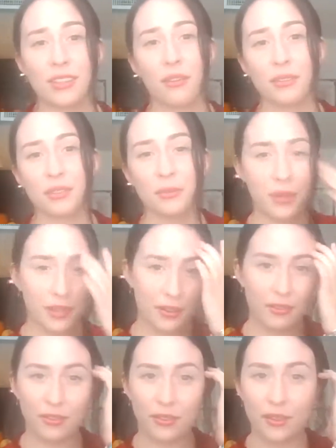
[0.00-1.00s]
That was a
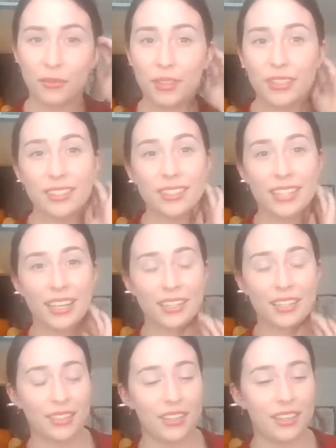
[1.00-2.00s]
wonderful
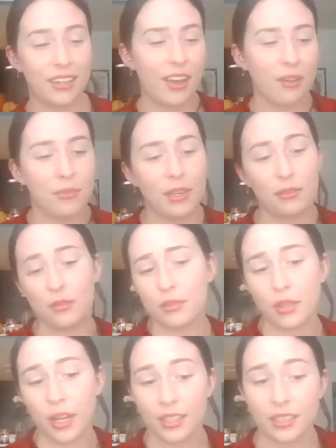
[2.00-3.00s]
presentation, um, and it
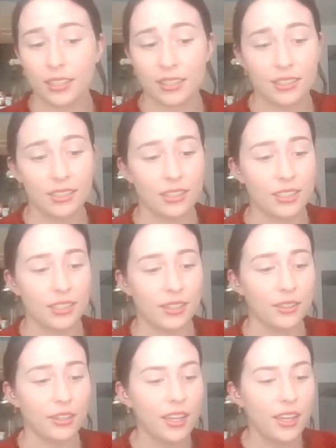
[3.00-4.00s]
was great to listen to.
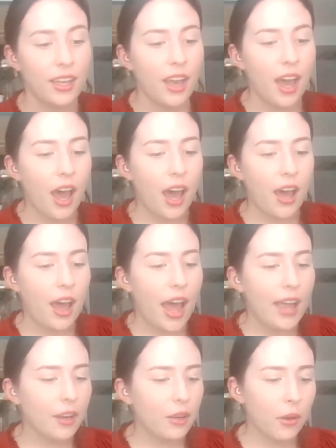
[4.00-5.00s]
Uh, I
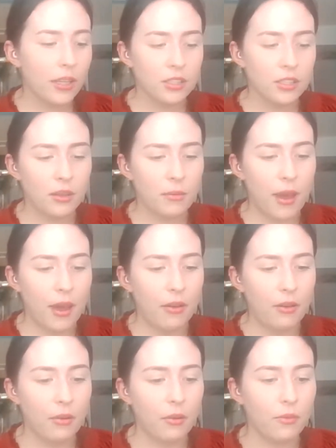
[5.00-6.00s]
had a question
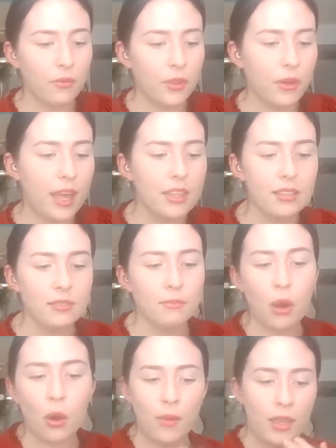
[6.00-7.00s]
about you had this
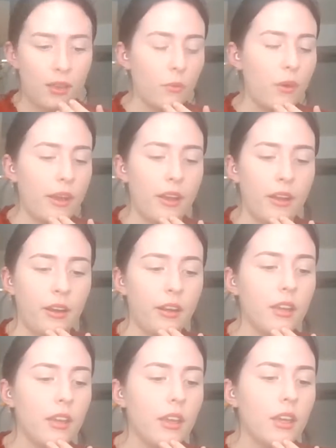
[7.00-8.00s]
moment
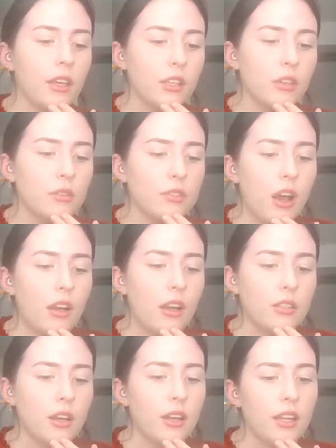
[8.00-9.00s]
where you
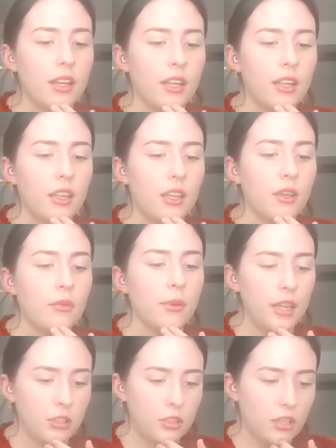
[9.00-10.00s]
talked on
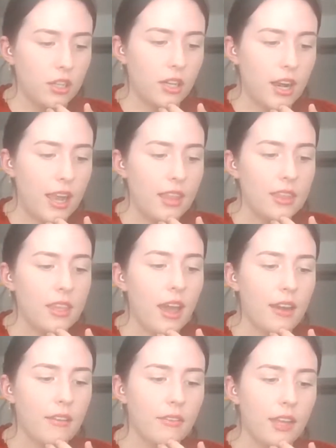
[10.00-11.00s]
erasure and
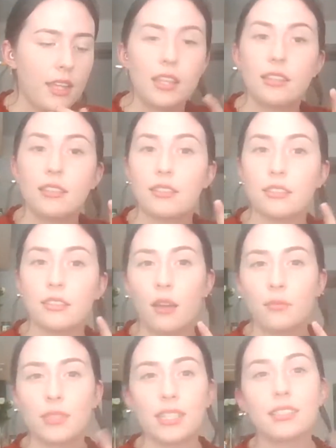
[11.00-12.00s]
kind of like this
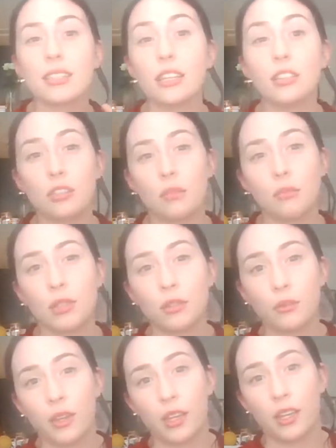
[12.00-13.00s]
um, distinction
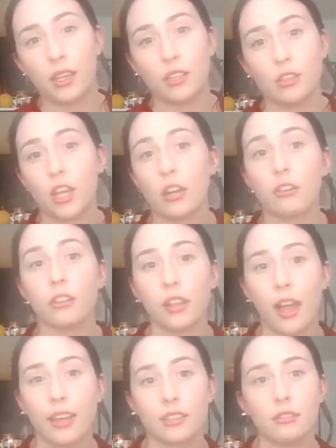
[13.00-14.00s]
between
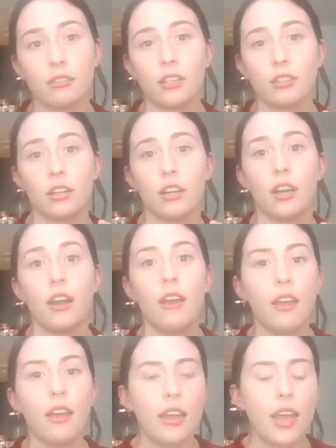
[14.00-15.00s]
generalized erasure
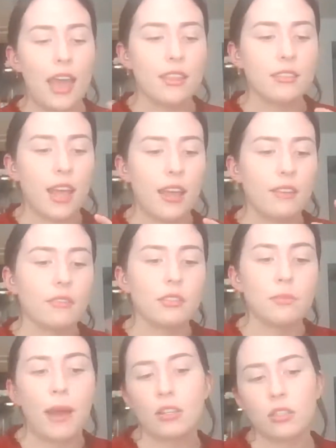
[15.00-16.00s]
and this kind of
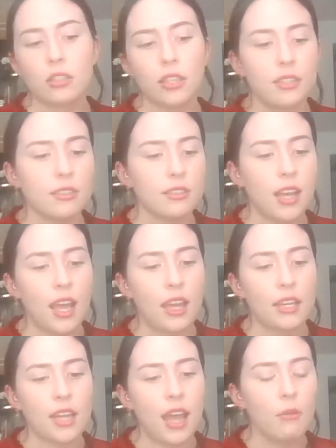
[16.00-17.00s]
specialist.
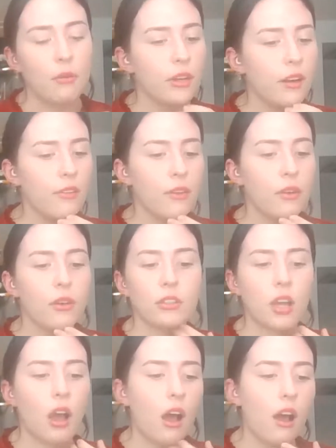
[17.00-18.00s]
And I wonder if you could
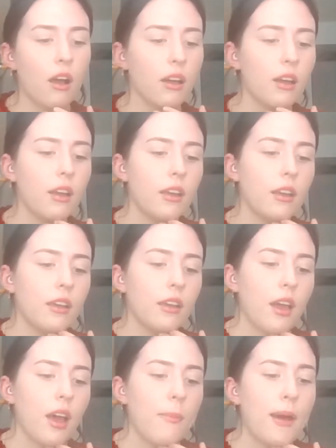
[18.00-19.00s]
talk
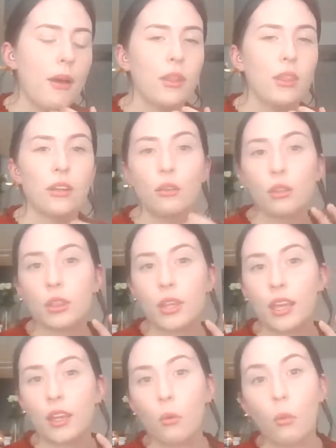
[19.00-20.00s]
about whether you
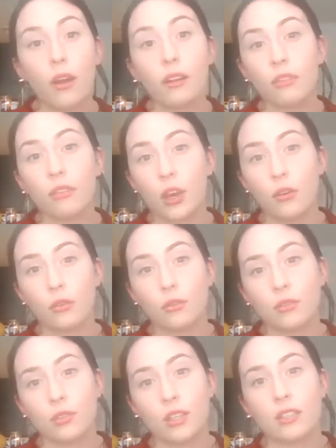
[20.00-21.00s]
think one of
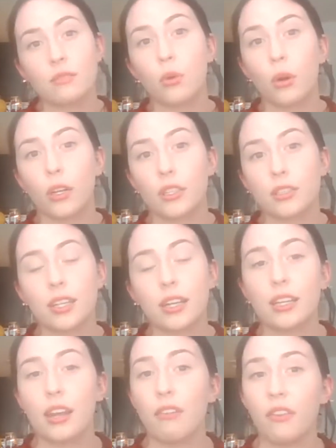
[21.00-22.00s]
those is more
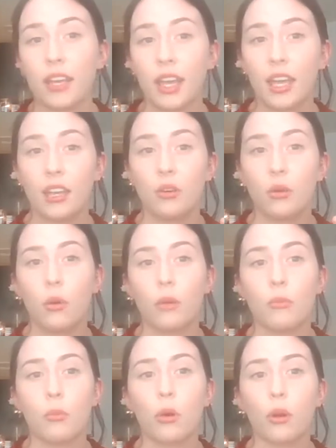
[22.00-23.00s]
significant or
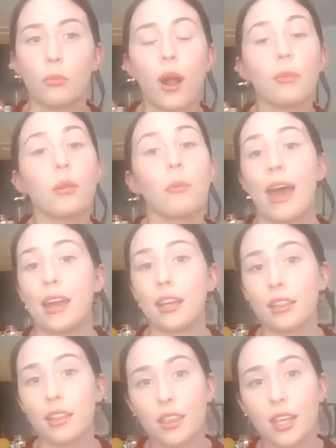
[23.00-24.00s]
more
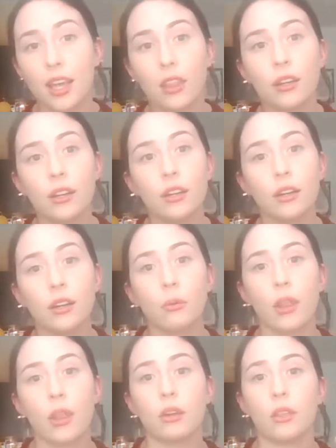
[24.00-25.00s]
problematic than the other, or
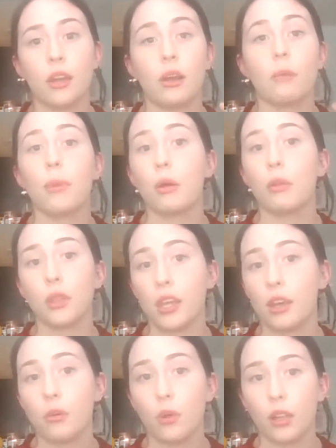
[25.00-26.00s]
whether they're both
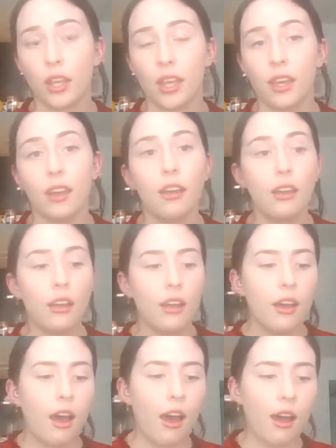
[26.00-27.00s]
equally
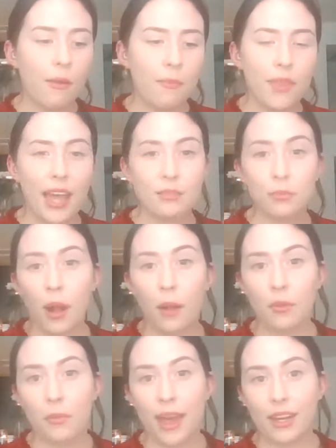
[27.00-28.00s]
um, as
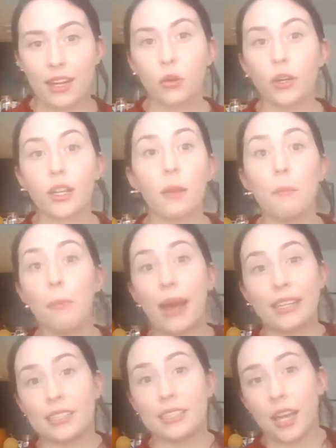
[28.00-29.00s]
problematic or
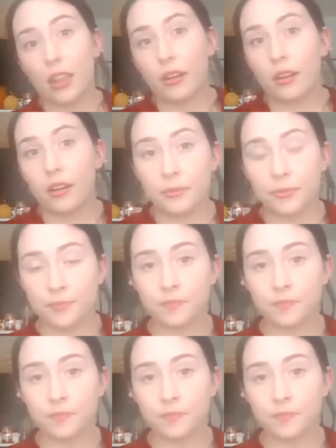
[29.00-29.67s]
combined together.